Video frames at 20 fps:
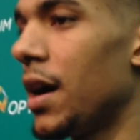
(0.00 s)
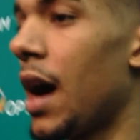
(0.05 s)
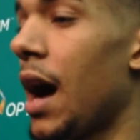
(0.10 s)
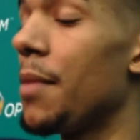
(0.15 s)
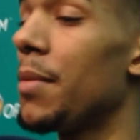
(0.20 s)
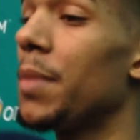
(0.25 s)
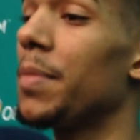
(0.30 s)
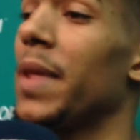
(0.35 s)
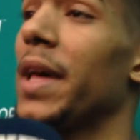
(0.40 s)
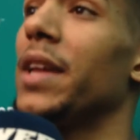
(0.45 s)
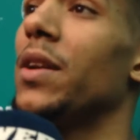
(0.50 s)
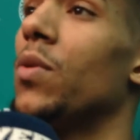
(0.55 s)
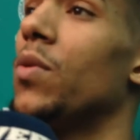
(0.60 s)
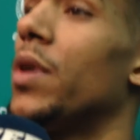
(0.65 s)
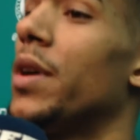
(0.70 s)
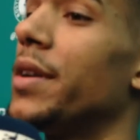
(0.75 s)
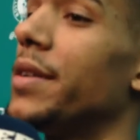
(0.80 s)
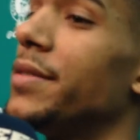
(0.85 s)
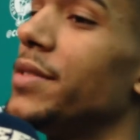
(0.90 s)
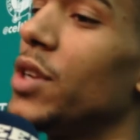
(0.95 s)
I've been playing the
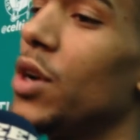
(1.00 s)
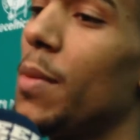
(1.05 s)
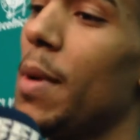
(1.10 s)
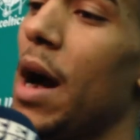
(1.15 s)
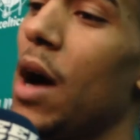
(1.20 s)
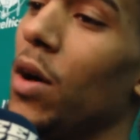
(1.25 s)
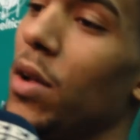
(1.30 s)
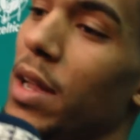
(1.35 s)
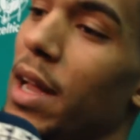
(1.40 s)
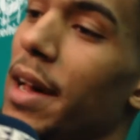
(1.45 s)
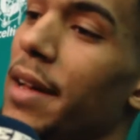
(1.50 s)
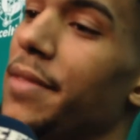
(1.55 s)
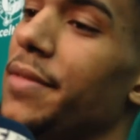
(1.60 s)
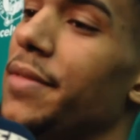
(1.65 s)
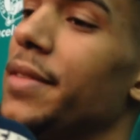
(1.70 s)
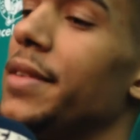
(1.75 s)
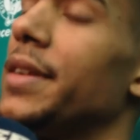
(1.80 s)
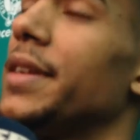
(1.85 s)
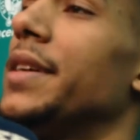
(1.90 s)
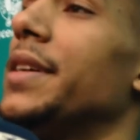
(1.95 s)
one, you know, my whole
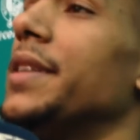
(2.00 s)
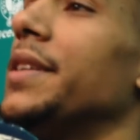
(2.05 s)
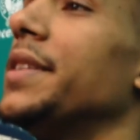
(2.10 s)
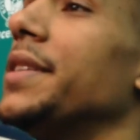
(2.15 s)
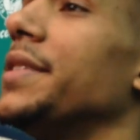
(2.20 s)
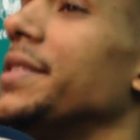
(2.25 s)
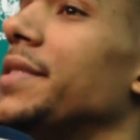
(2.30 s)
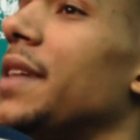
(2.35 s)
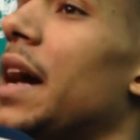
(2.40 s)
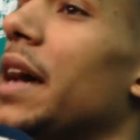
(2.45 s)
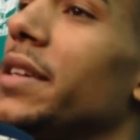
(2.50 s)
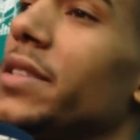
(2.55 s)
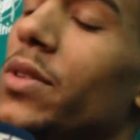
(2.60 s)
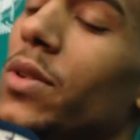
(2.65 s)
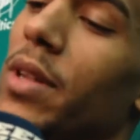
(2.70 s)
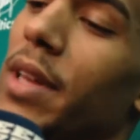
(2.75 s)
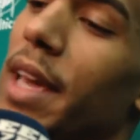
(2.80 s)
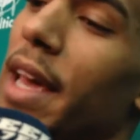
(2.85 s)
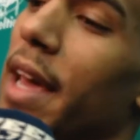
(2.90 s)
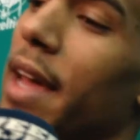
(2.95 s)
life, and high
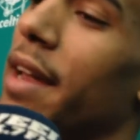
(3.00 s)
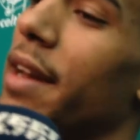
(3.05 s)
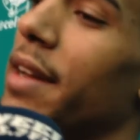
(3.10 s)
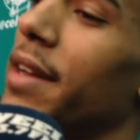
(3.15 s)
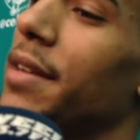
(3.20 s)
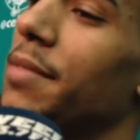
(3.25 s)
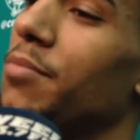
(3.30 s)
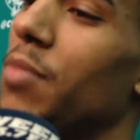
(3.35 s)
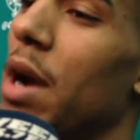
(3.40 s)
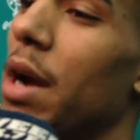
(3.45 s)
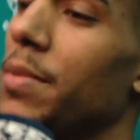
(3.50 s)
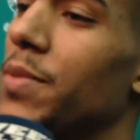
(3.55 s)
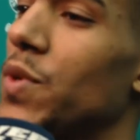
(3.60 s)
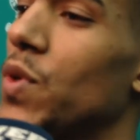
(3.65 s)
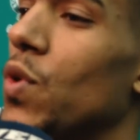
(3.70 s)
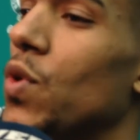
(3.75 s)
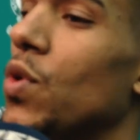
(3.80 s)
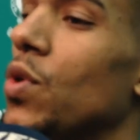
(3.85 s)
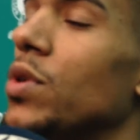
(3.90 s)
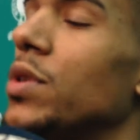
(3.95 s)
school in Canada, and prep
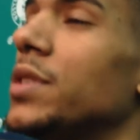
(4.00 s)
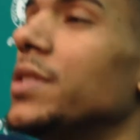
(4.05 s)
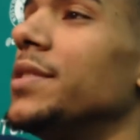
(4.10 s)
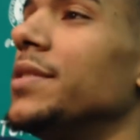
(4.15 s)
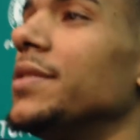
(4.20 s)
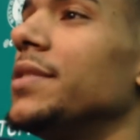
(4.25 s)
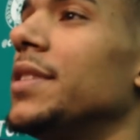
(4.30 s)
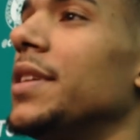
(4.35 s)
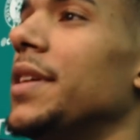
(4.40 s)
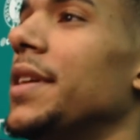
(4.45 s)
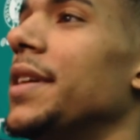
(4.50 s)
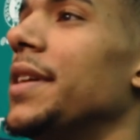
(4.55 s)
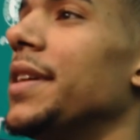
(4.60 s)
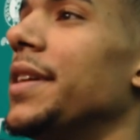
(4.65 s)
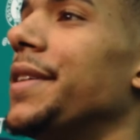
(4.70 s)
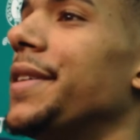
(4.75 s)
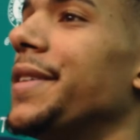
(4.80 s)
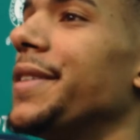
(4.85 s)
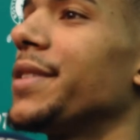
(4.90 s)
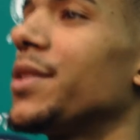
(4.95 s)
school, and
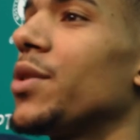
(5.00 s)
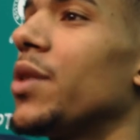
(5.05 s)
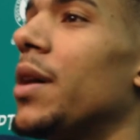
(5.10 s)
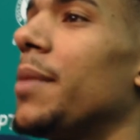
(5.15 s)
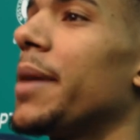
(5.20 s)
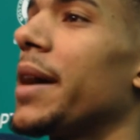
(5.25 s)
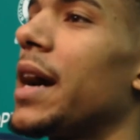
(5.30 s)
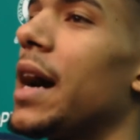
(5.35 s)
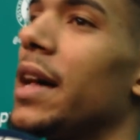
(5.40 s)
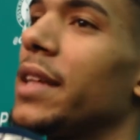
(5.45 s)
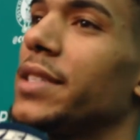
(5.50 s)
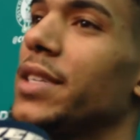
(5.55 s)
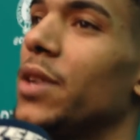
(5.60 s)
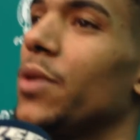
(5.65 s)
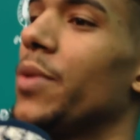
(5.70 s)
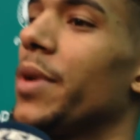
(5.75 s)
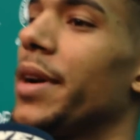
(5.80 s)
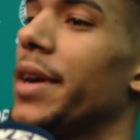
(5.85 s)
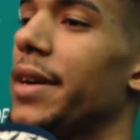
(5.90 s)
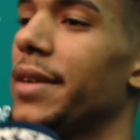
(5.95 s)
throughout my college
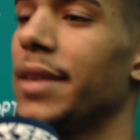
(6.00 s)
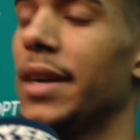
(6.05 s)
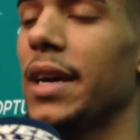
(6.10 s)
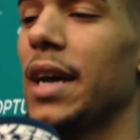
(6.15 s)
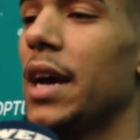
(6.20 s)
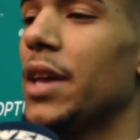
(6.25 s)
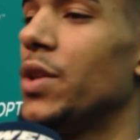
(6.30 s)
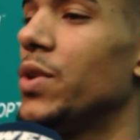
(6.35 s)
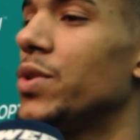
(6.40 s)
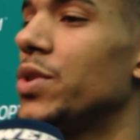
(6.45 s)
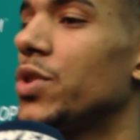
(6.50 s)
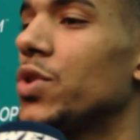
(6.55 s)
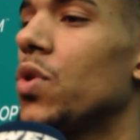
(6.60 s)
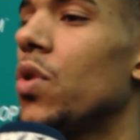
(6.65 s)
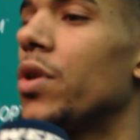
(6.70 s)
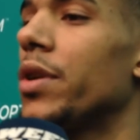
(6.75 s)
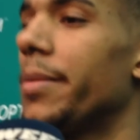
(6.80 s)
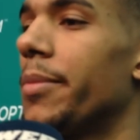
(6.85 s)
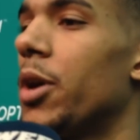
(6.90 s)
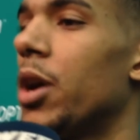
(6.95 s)
career, I got used to
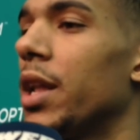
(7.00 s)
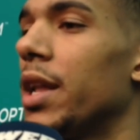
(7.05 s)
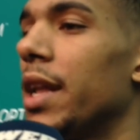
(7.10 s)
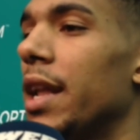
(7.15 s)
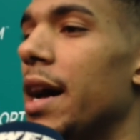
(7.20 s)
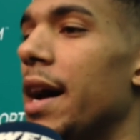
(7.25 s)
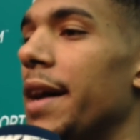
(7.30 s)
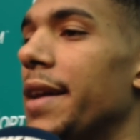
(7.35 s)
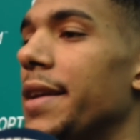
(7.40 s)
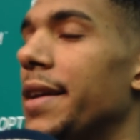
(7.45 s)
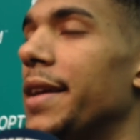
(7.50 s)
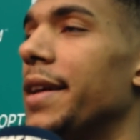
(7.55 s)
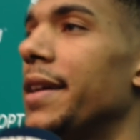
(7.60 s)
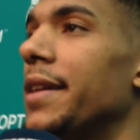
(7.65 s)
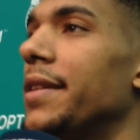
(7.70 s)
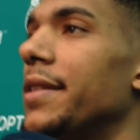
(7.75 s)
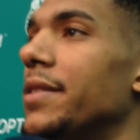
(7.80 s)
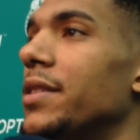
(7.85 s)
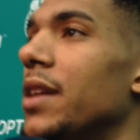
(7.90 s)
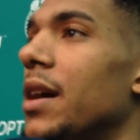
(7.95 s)
scoring the ball a lot,
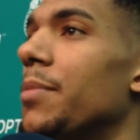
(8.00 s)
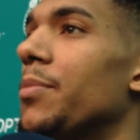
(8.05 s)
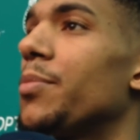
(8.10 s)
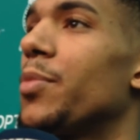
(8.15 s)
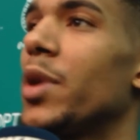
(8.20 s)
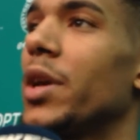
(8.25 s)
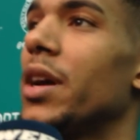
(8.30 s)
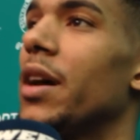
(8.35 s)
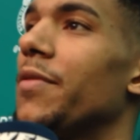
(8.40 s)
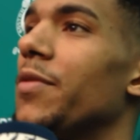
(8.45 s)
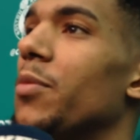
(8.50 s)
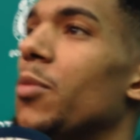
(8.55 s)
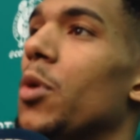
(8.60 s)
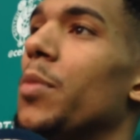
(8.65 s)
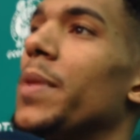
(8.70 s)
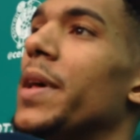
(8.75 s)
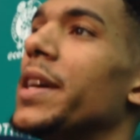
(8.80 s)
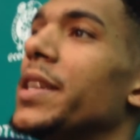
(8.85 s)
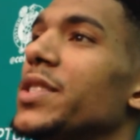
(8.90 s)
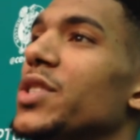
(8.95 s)
and, you know, I'm pretty
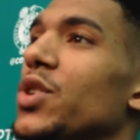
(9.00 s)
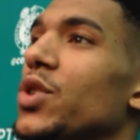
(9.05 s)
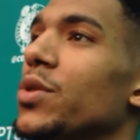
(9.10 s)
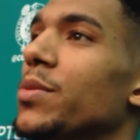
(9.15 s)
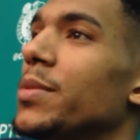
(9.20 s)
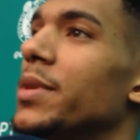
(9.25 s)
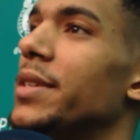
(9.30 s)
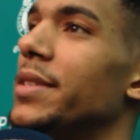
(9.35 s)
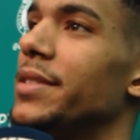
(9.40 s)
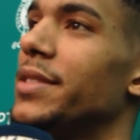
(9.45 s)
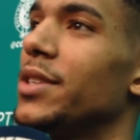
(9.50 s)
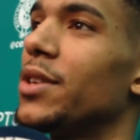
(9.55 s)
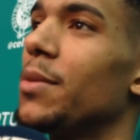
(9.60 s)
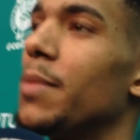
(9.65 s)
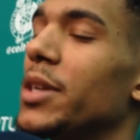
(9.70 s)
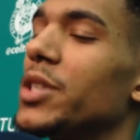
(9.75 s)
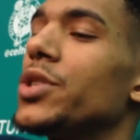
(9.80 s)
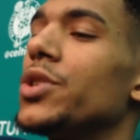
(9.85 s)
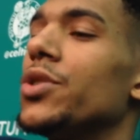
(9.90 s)
comfortable playing two, but, you know, my